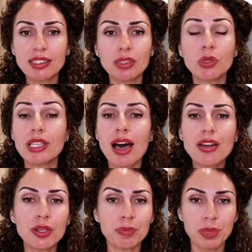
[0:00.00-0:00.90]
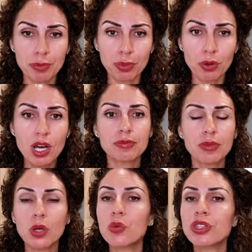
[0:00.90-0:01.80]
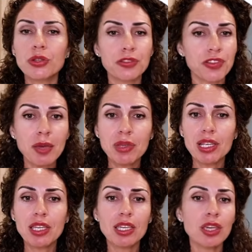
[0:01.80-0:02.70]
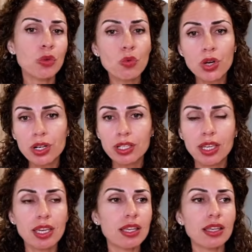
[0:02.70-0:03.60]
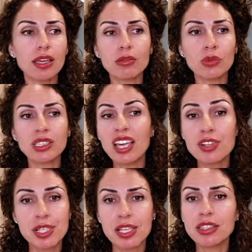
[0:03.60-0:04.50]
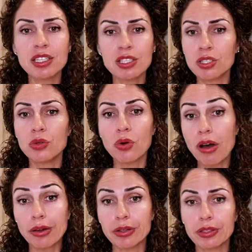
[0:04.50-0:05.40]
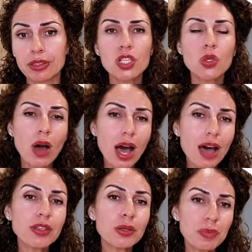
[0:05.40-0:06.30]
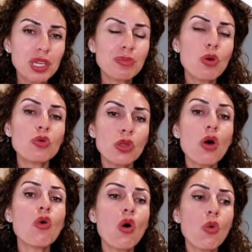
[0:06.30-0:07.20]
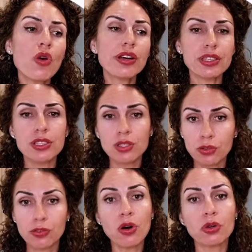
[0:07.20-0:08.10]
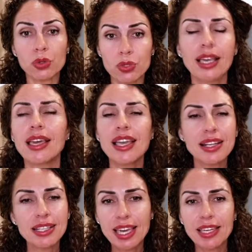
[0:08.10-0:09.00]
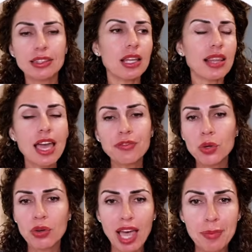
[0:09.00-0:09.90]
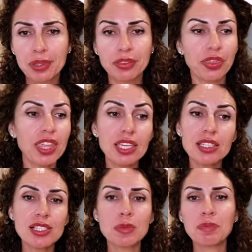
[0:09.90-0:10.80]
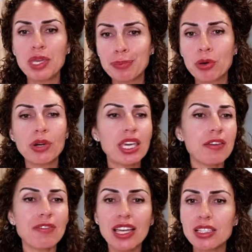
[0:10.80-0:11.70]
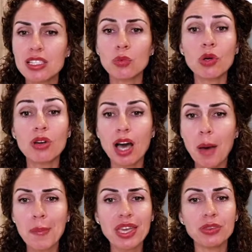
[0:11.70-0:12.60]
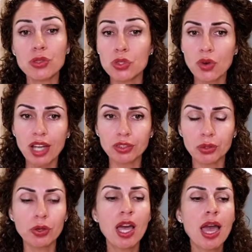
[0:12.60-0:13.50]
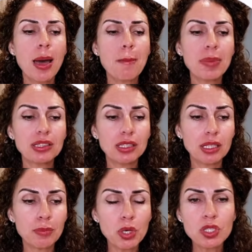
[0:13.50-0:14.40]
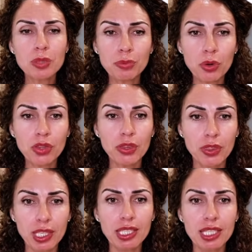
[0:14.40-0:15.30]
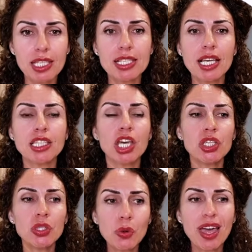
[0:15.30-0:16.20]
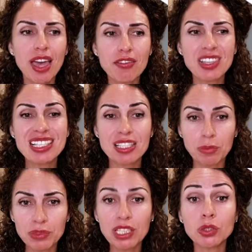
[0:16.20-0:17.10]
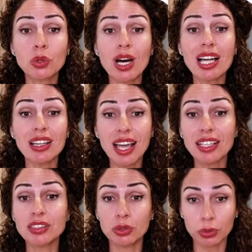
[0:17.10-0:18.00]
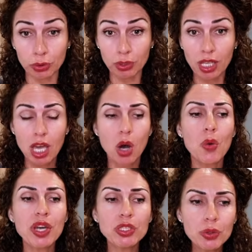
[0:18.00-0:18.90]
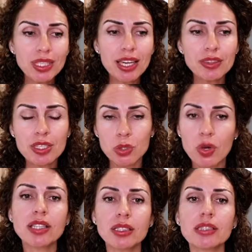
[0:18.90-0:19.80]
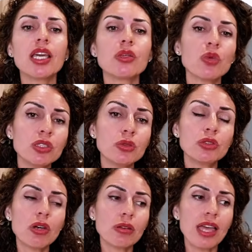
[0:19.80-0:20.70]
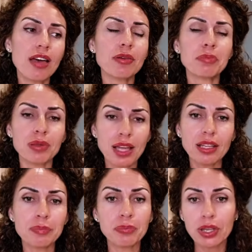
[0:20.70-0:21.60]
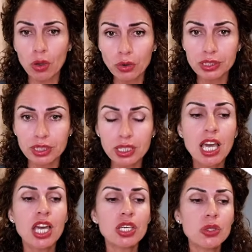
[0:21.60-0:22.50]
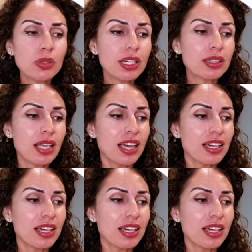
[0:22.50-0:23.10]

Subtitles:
it with other people, with your family, in work, in whatever settings you are. So other people know where is your focus. And again, life will happen. Things, people, events will come and distract you. But the most important thing is that you have something to align to. When you get distracted and when you don't have a plan and priority, you can